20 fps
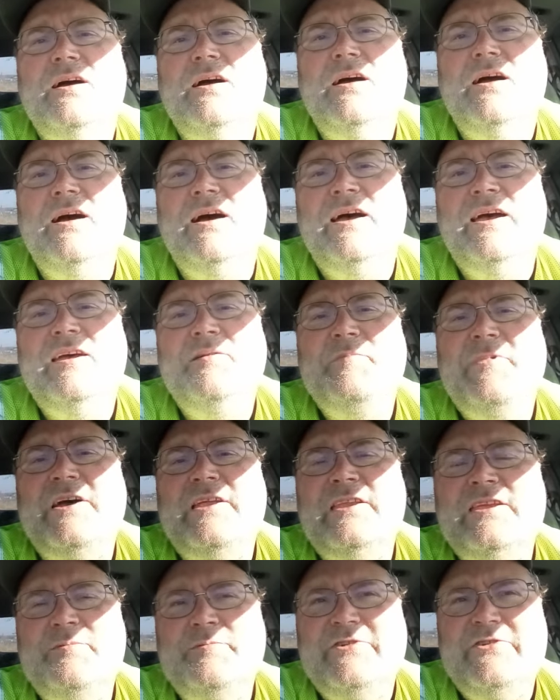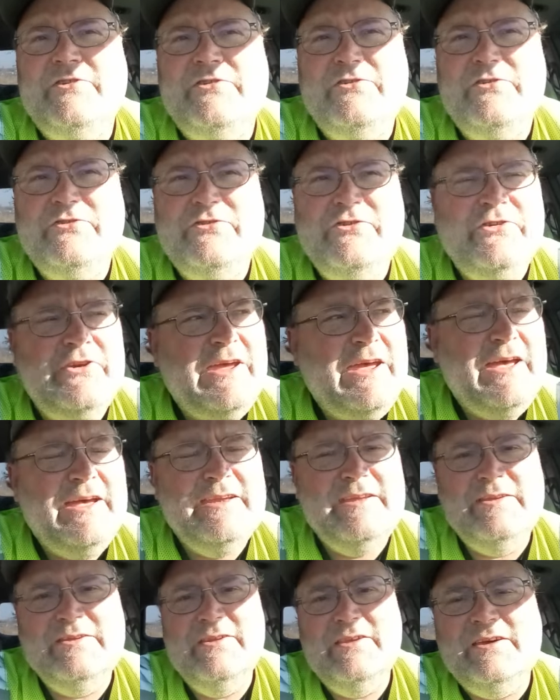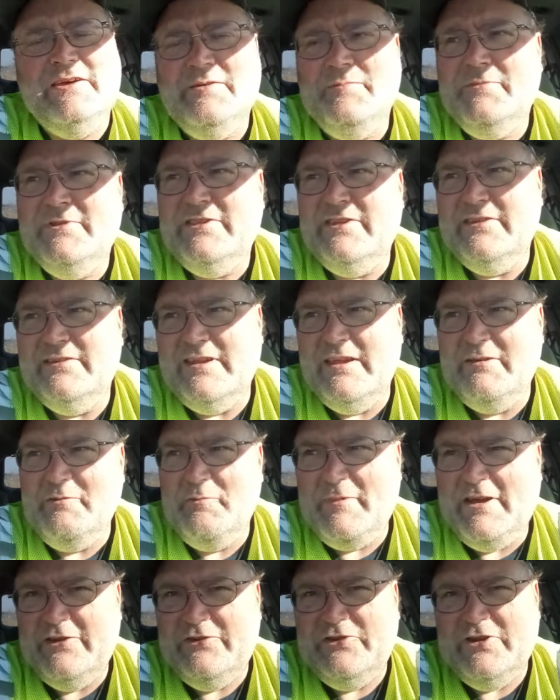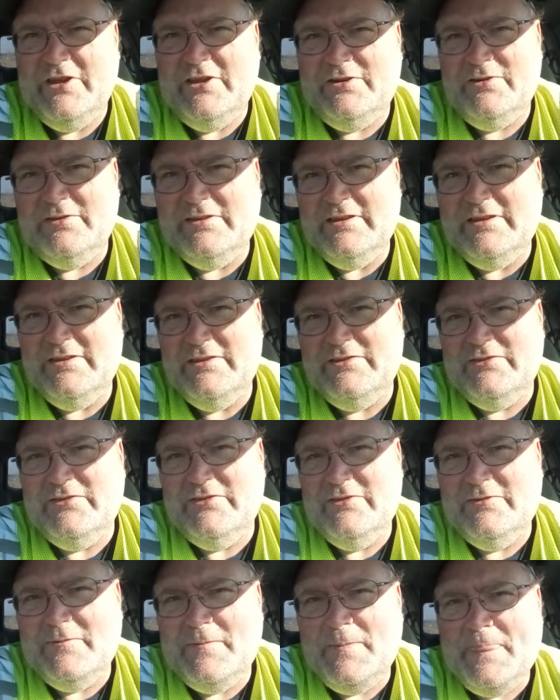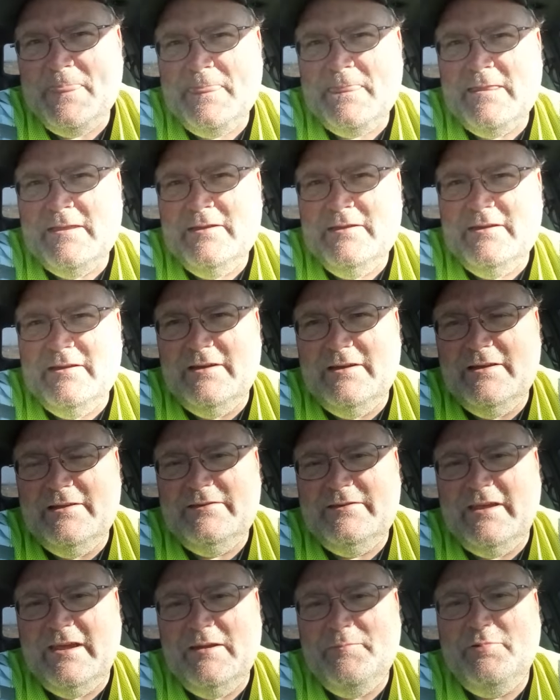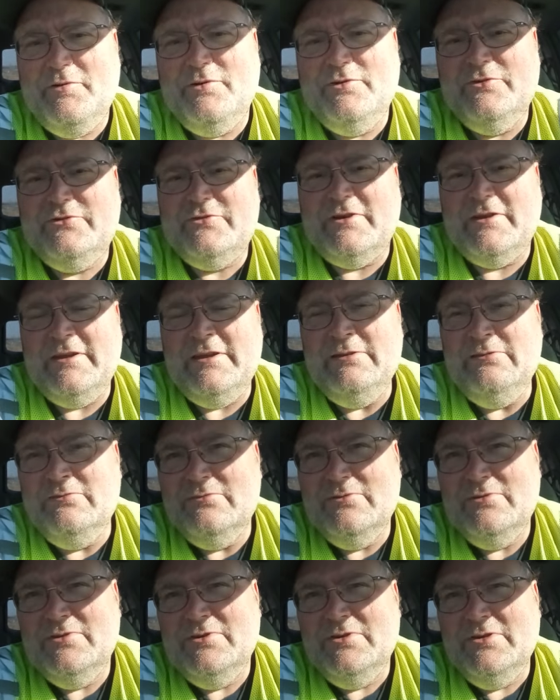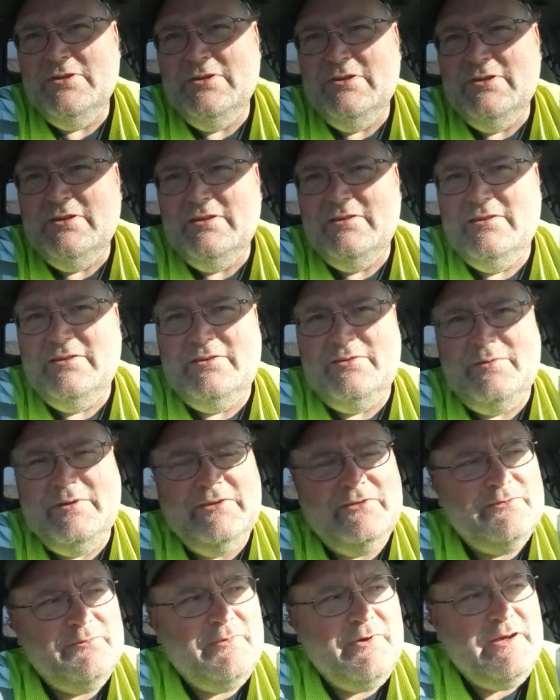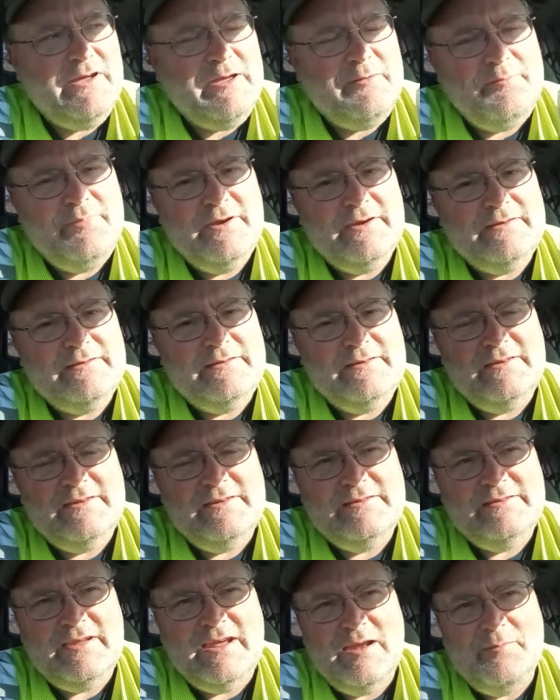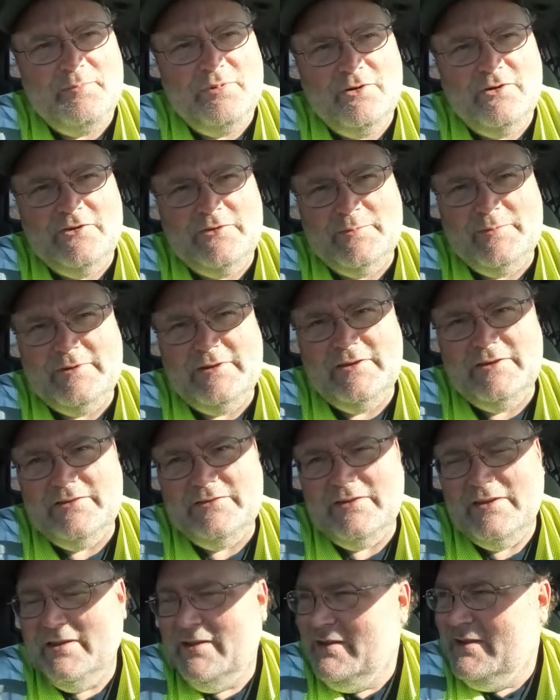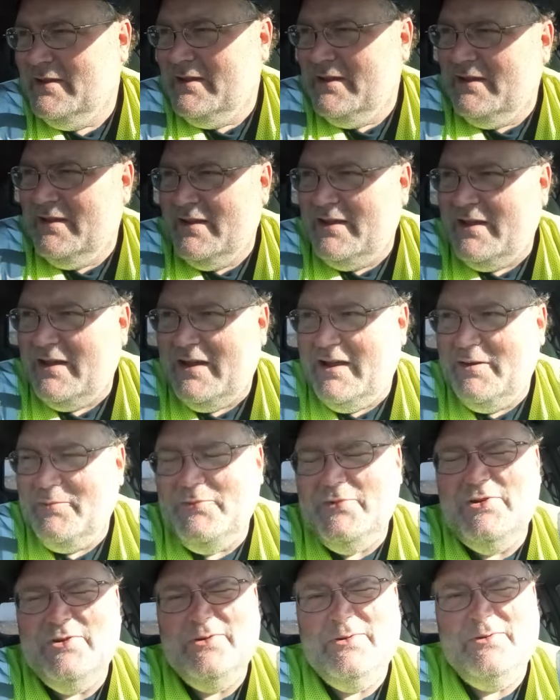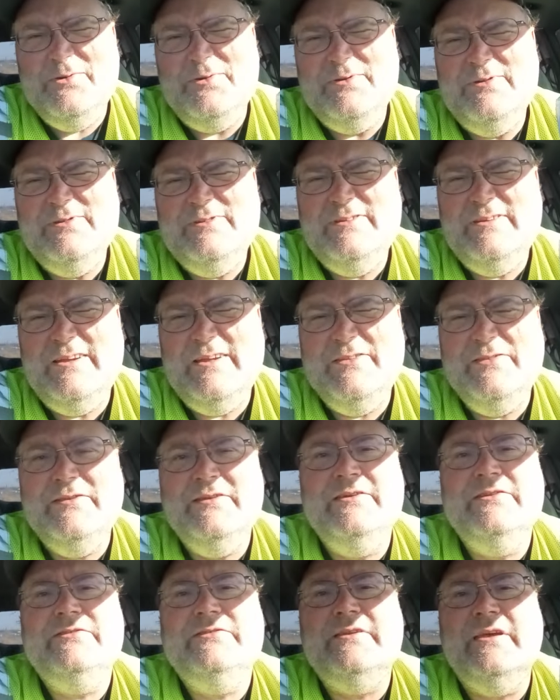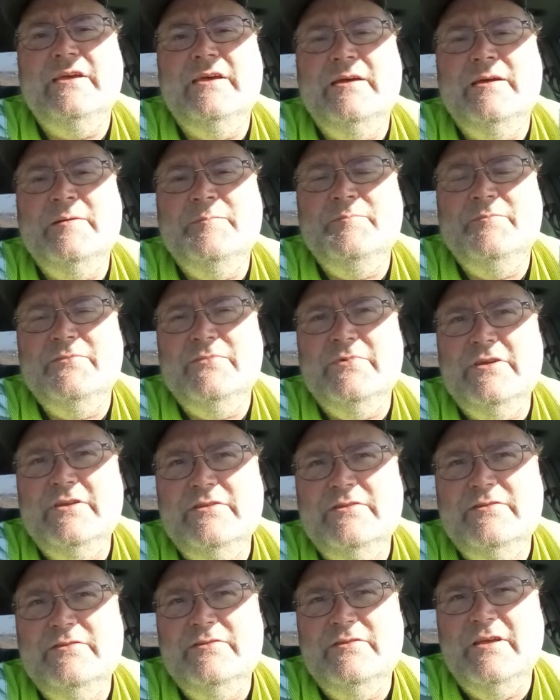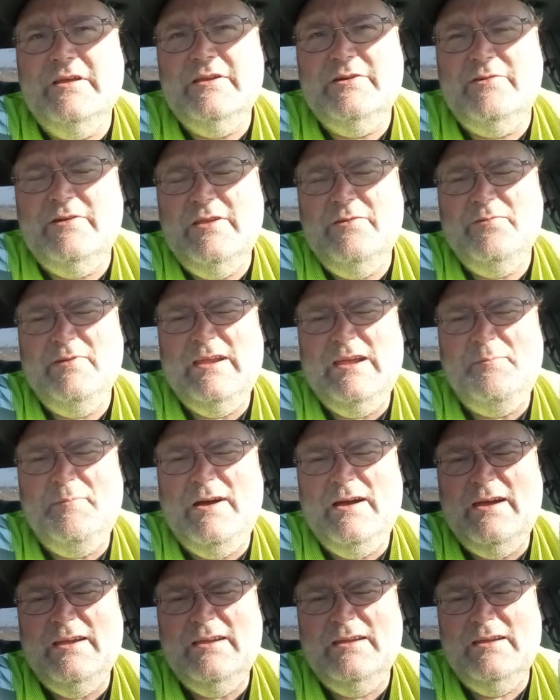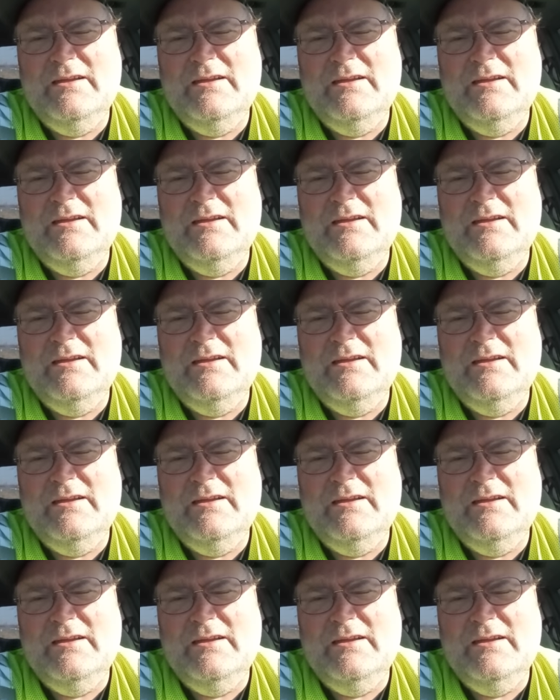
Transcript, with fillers: Hi, my name is Chad, and um, the name of my channel is uh, Tadpole Trucking. And the reason why I picked uh, Tadpole is because I'm new at this. Um, I don't even have my